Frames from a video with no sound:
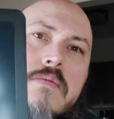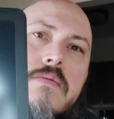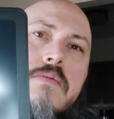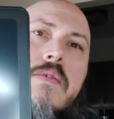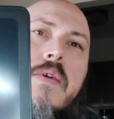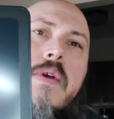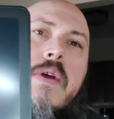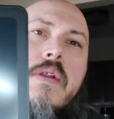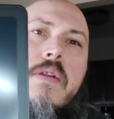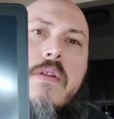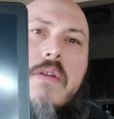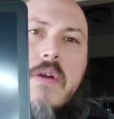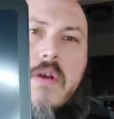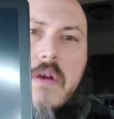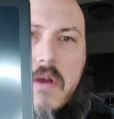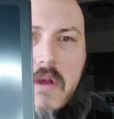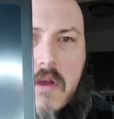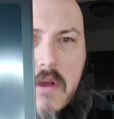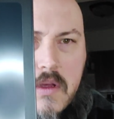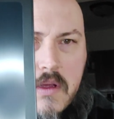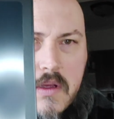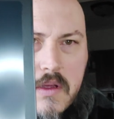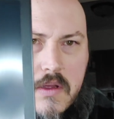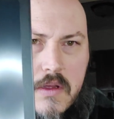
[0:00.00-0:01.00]
and
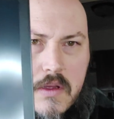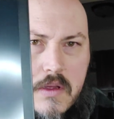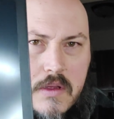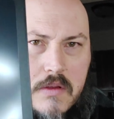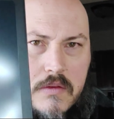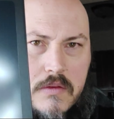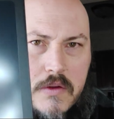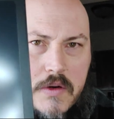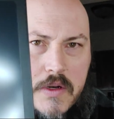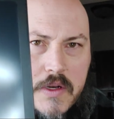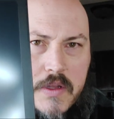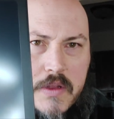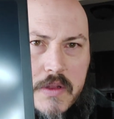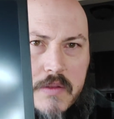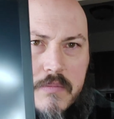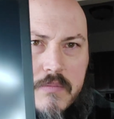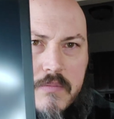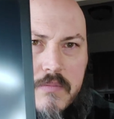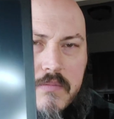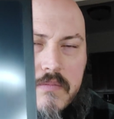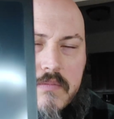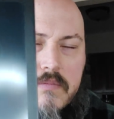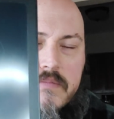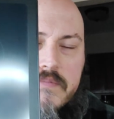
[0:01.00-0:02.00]
uh, learning
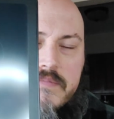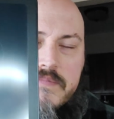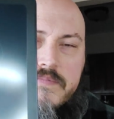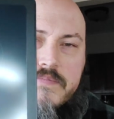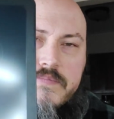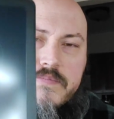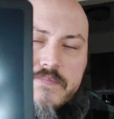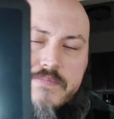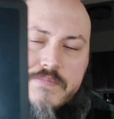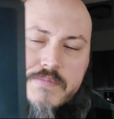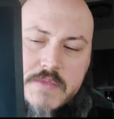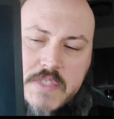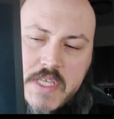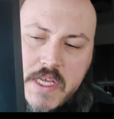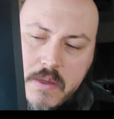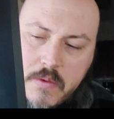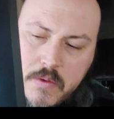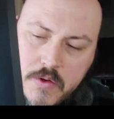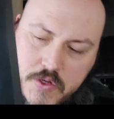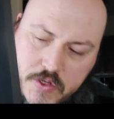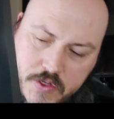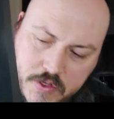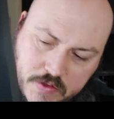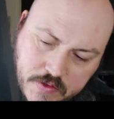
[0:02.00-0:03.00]
languages